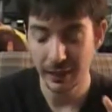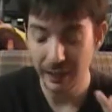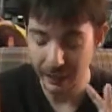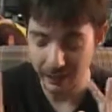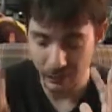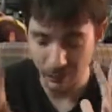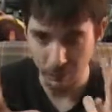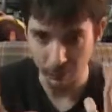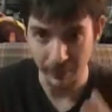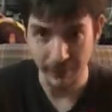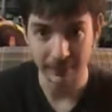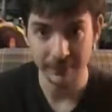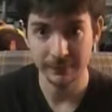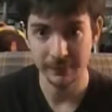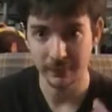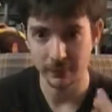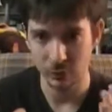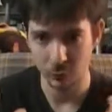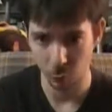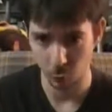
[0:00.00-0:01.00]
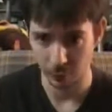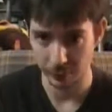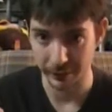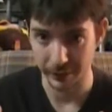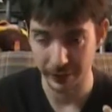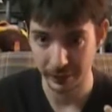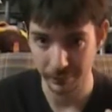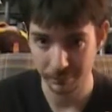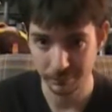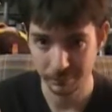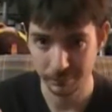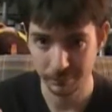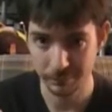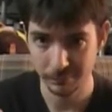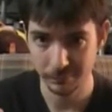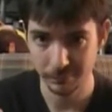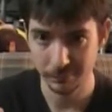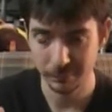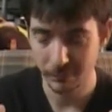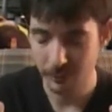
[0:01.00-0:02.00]
And it makes a story.
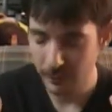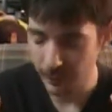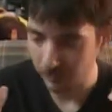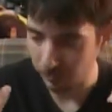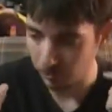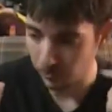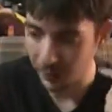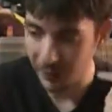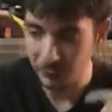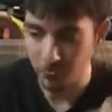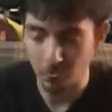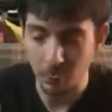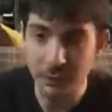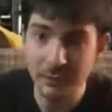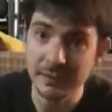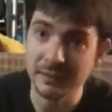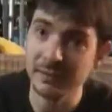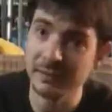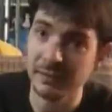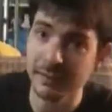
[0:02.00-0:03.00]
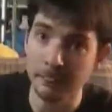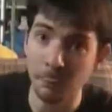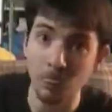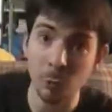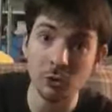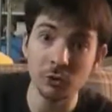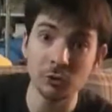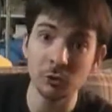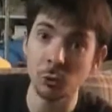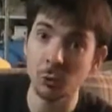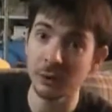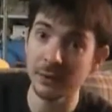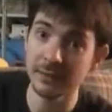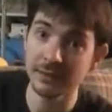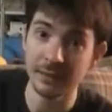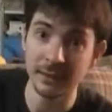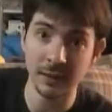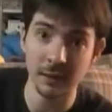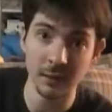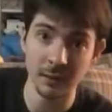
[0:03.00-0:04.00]
If you guys want to see more
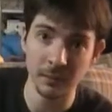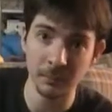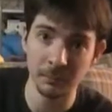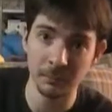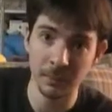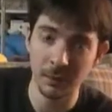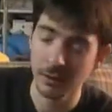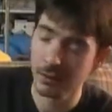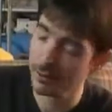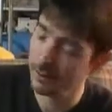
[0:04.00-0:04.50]
stories to come,